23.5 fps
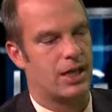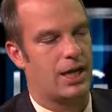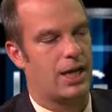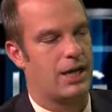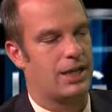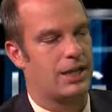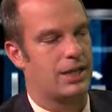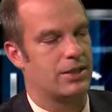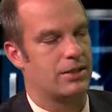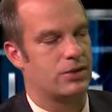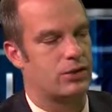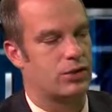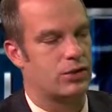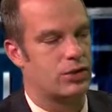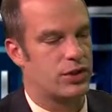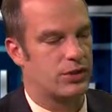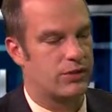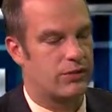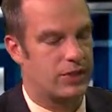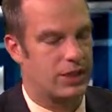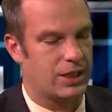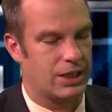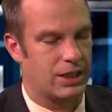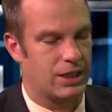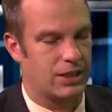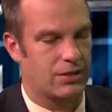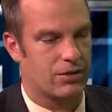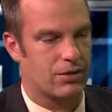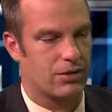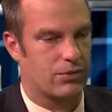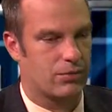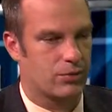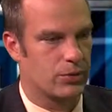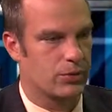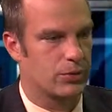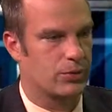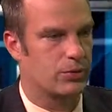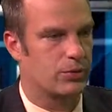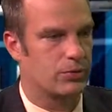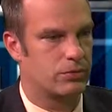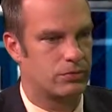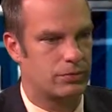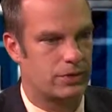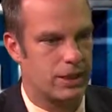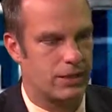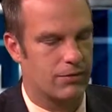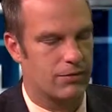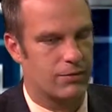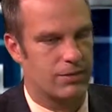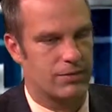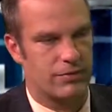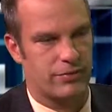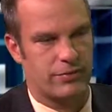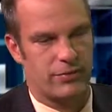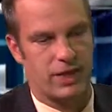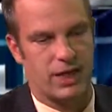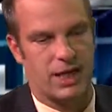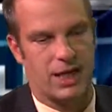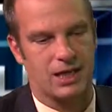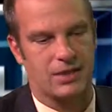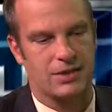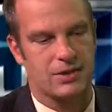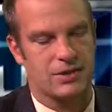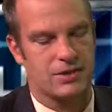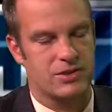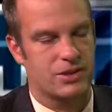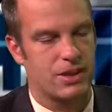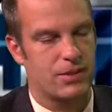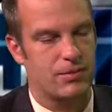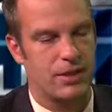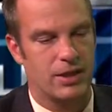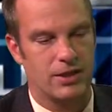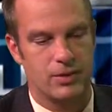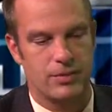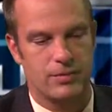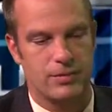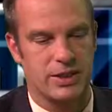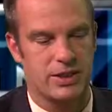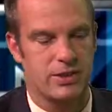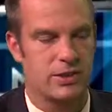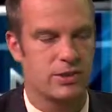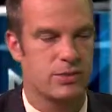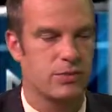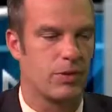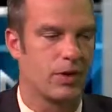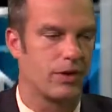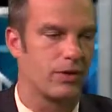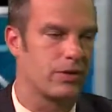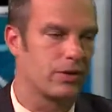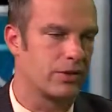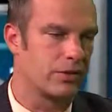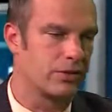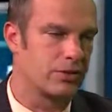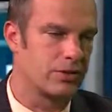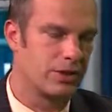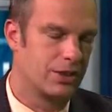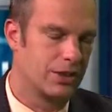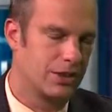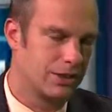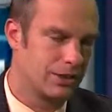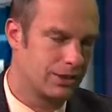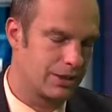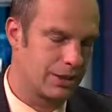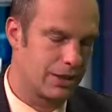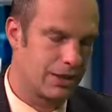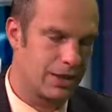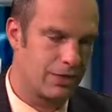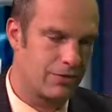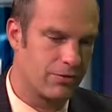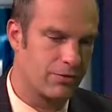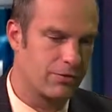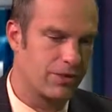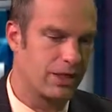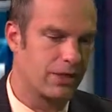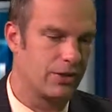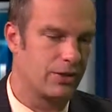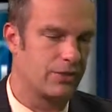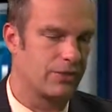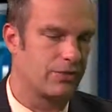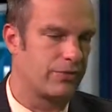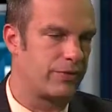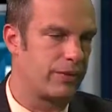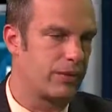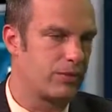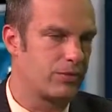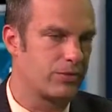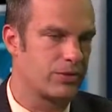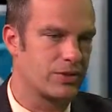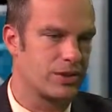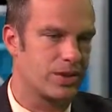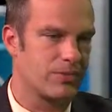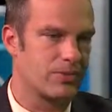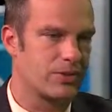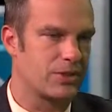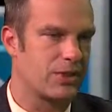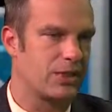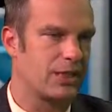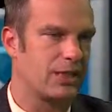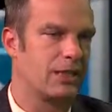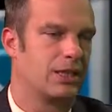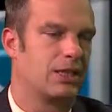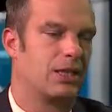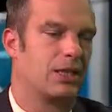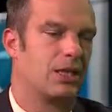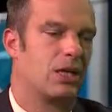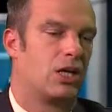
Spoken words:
and then shifting it through government fiat to some other business, whether it's the government or the film subsidy,